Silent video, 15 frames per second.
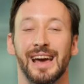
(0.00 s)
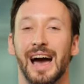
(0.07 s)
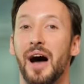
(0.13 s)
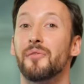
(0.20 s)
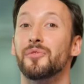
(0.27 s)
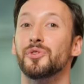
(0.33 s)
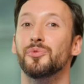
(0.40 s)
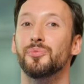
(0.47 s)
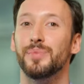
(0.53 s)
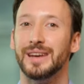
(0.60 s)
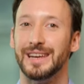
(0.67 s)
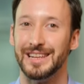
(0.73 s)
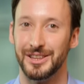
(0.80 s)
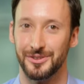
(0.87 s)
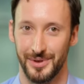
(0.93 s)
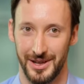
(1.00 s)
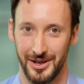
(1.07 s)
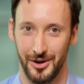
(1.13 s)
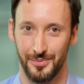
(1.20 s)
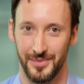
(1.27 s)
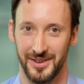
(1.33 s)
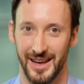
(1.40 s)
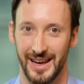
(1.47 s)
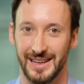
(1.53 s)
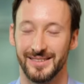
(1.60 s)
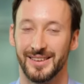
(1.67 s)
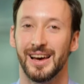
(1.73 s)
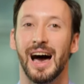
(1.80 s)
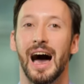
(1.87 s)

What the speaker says: Have you been to any open days?